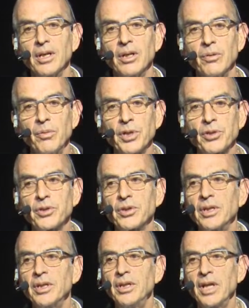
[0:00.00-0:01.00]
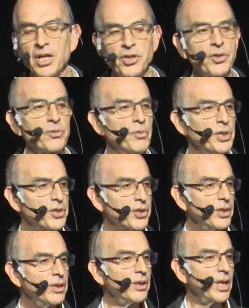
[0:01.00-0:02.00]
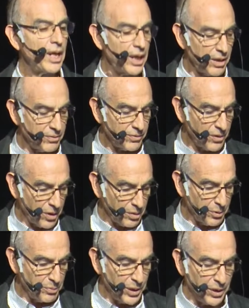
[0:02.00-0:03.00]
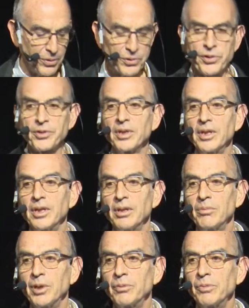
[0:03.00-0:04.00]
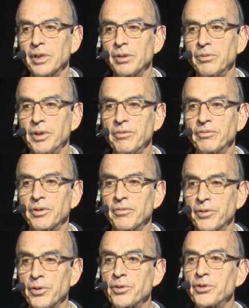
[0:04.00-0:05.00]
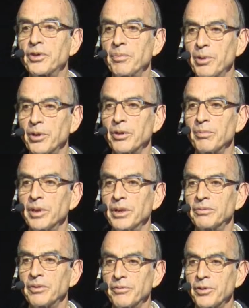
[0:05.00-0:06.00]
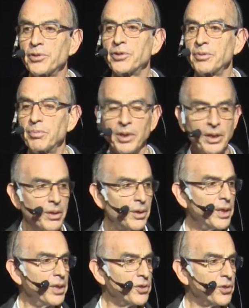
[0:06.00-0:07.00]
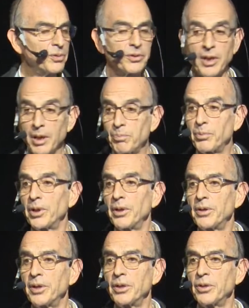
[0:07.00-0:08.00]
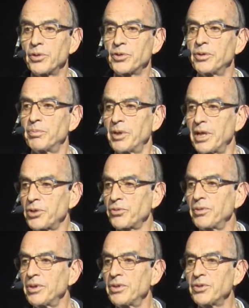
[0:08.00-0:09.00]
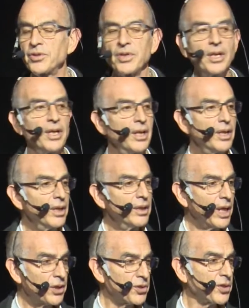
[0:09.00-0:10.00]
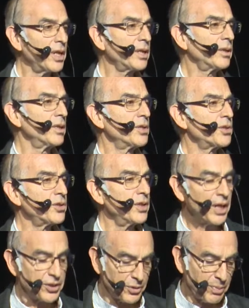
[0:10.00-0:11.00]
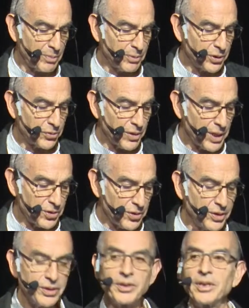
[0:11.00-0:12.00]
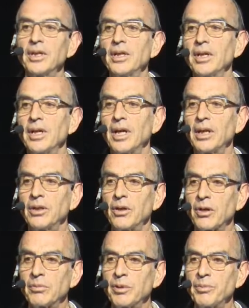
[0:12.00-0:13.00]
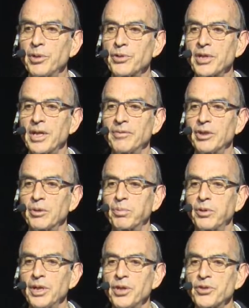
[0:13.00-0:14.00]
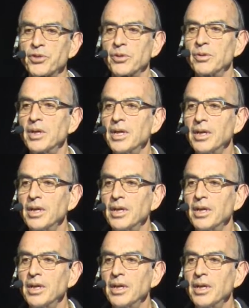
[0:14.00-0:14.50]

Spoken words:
which, yes, we still have automobiles, but where we've reversed the pyramid, reversed the priorities. So top priority goes to pedestrians, next cyclists, next public transit, and the automobiles have their place. So